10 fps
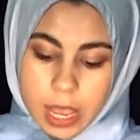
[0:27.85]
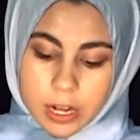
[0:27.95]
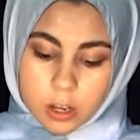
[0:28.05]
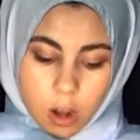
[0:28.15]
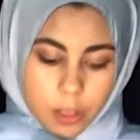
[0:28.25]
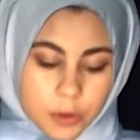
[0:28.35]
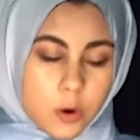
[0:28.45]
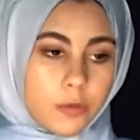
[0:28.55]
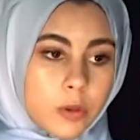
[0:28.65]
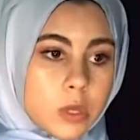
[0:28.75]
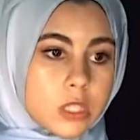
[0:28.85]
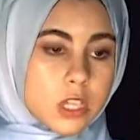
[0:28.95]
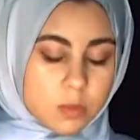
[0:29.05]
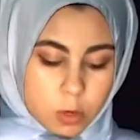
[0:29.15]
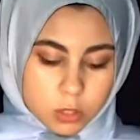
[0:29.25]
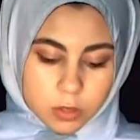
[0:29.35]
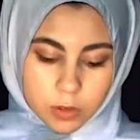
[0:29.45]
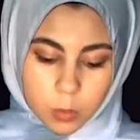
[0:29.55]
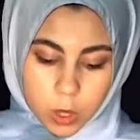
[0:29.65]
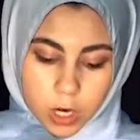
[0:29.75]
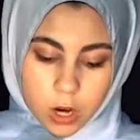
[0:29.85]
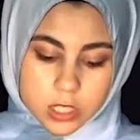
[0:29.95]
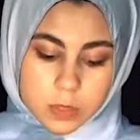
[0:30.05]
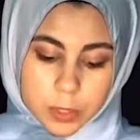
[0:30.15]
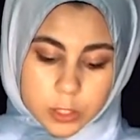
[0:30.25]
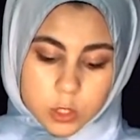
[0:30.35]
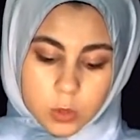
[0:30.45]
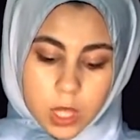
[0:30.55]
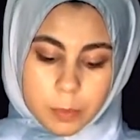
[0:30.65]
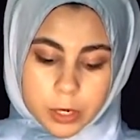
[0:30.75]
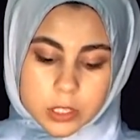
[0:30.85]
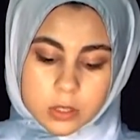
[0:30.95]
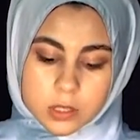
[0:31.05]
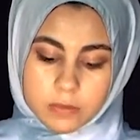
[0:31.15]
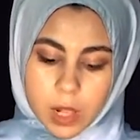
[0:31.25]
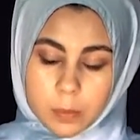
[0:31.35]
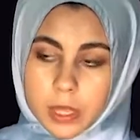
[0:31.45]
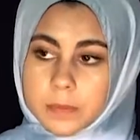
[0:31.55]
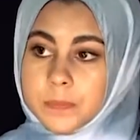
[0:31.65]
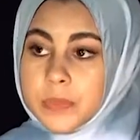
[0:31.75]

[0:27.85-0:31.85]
and an author who focuses most of her work on spiritual and personal development.